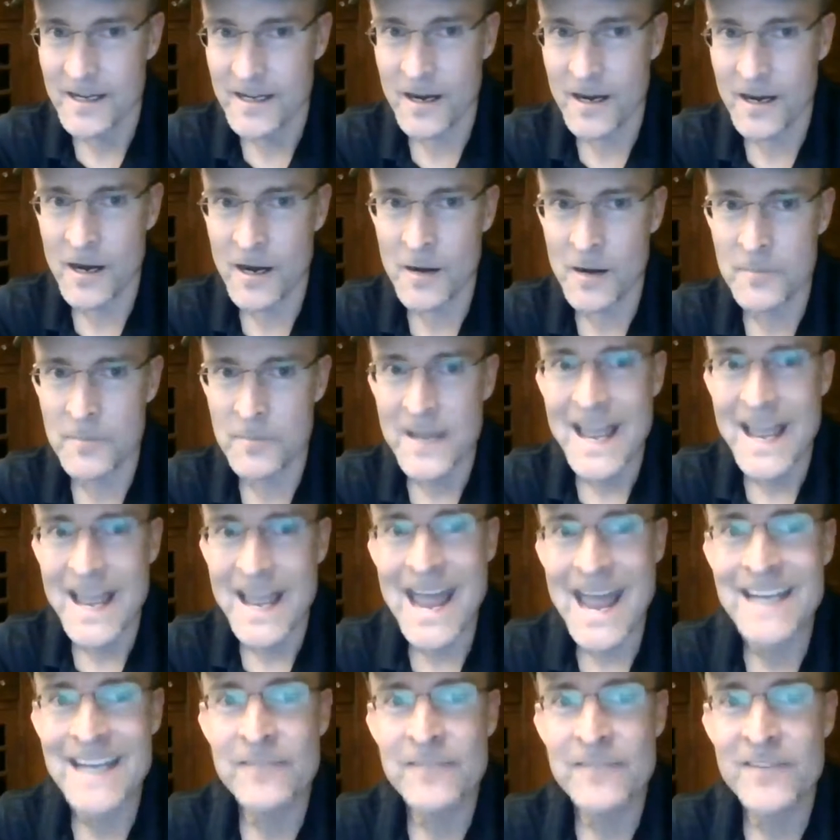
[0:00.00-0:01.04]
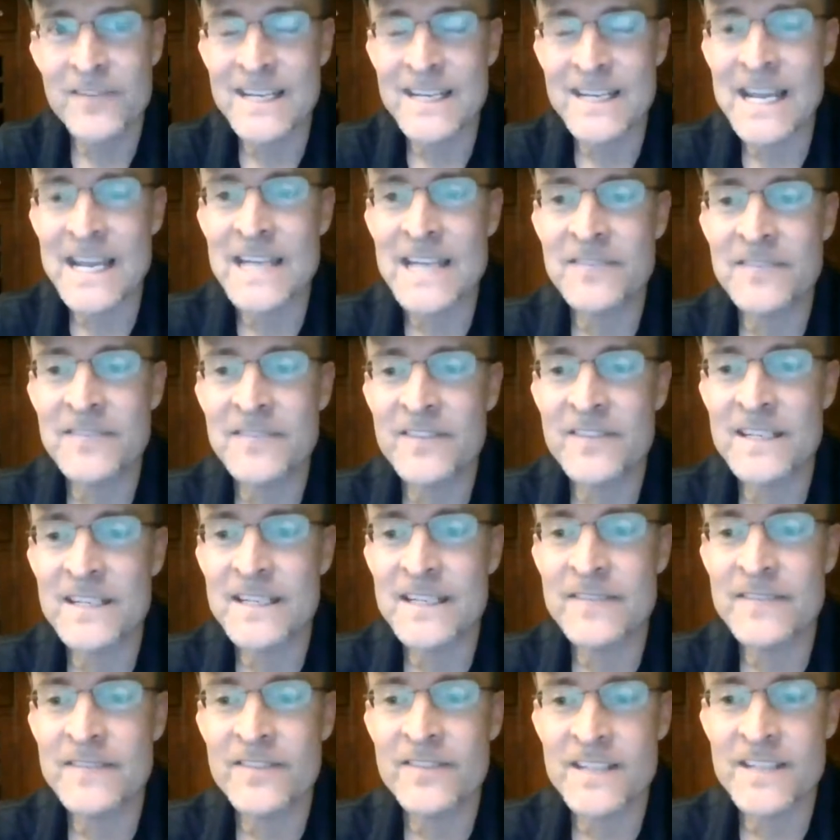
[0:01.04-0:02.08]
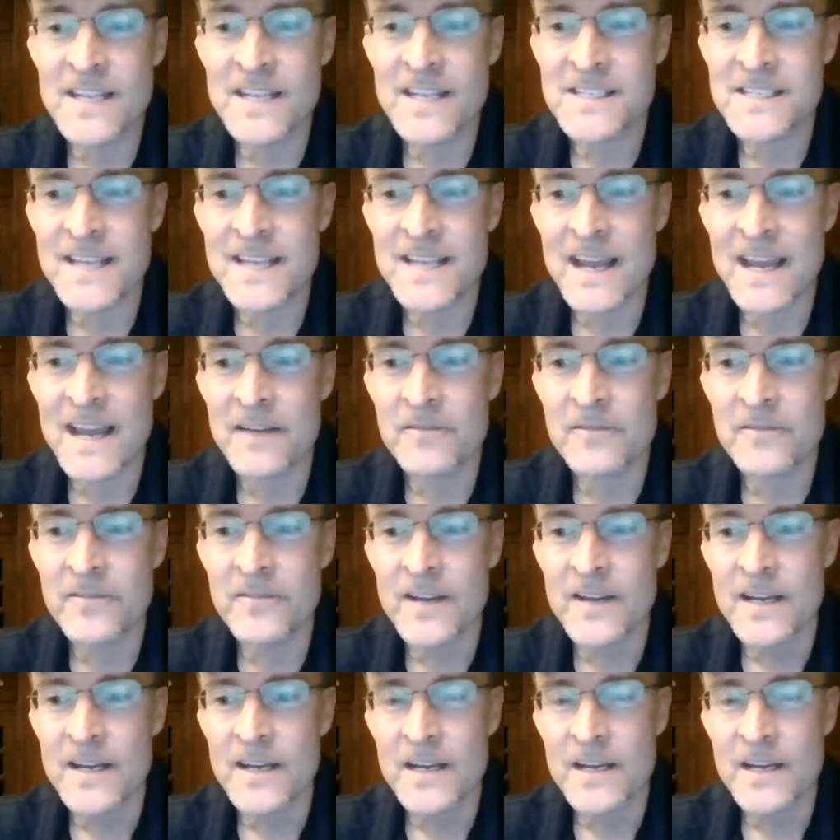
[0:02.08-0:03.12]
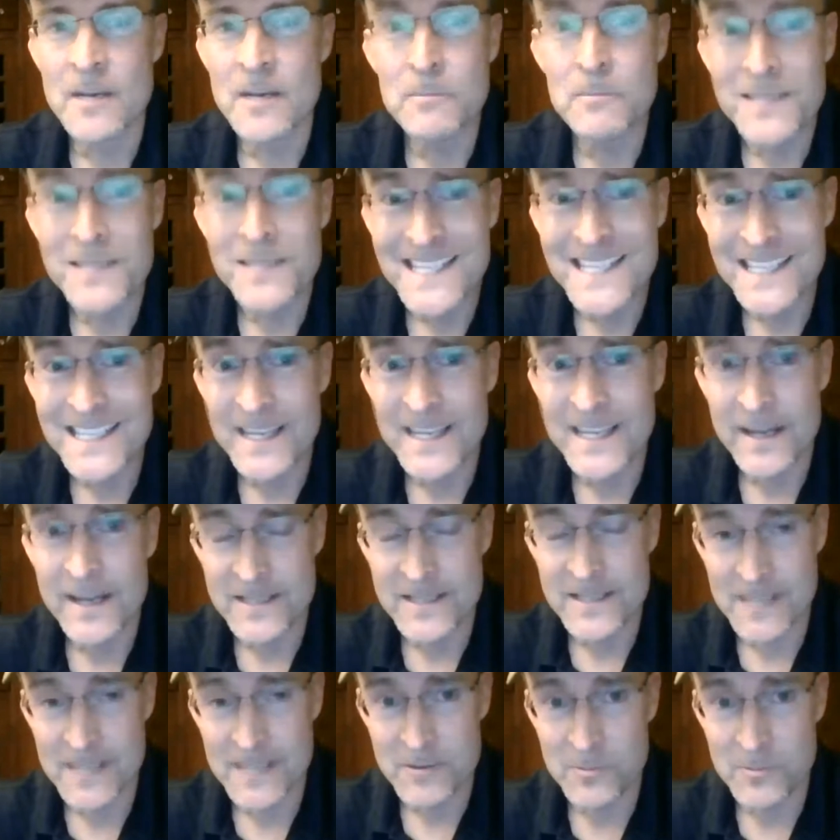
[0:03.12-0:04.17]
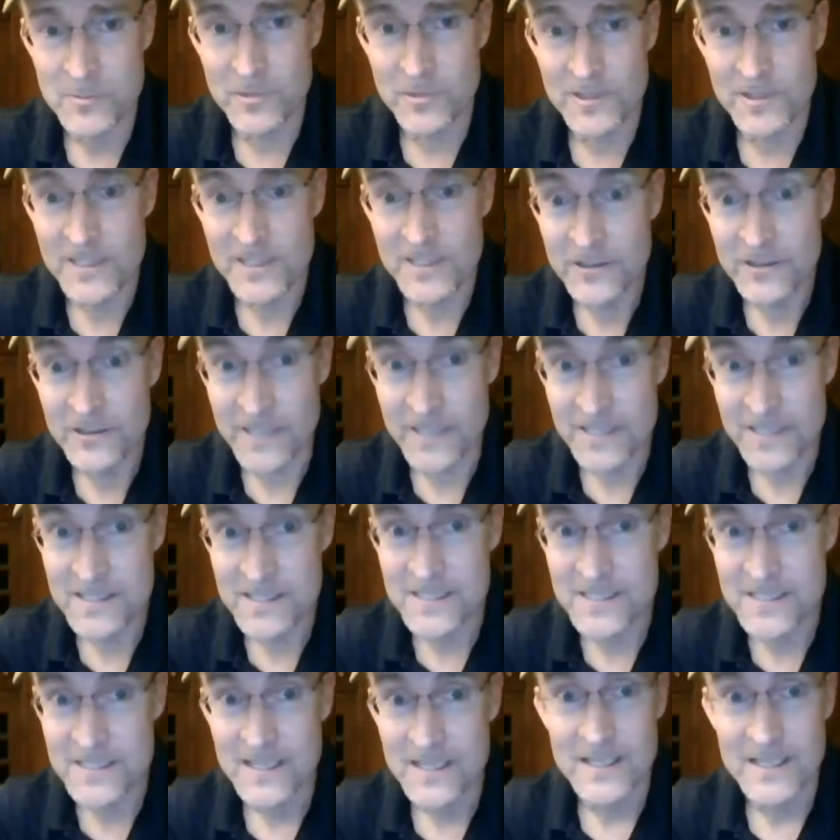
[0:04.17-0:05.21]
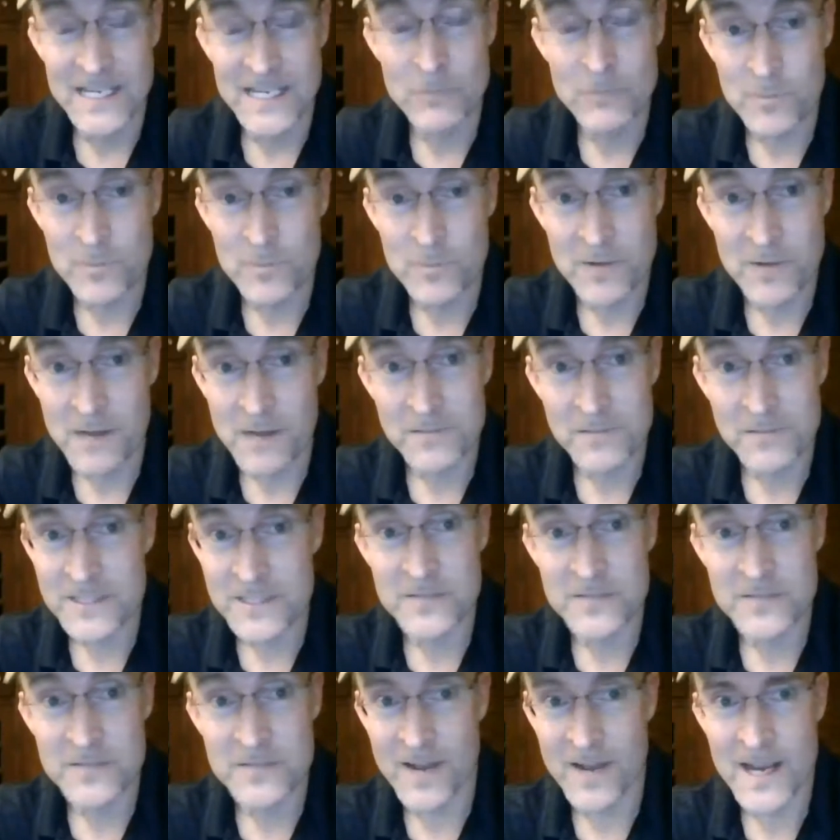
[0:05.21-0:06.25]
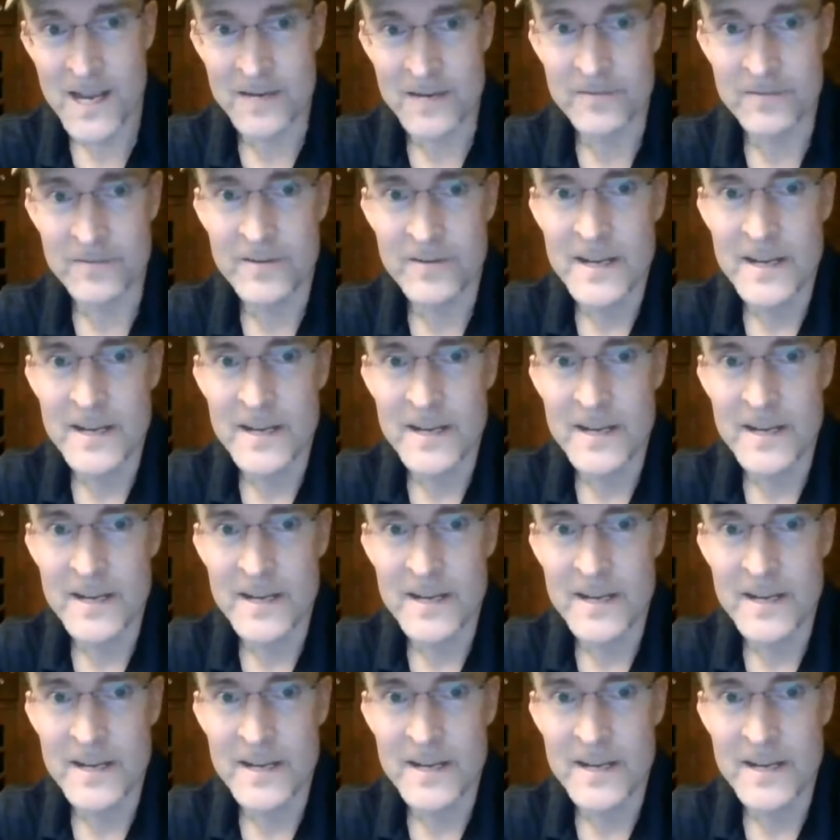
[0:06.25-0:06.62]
And if it doesn't have completely unacceptable lyrics, it will probably survive,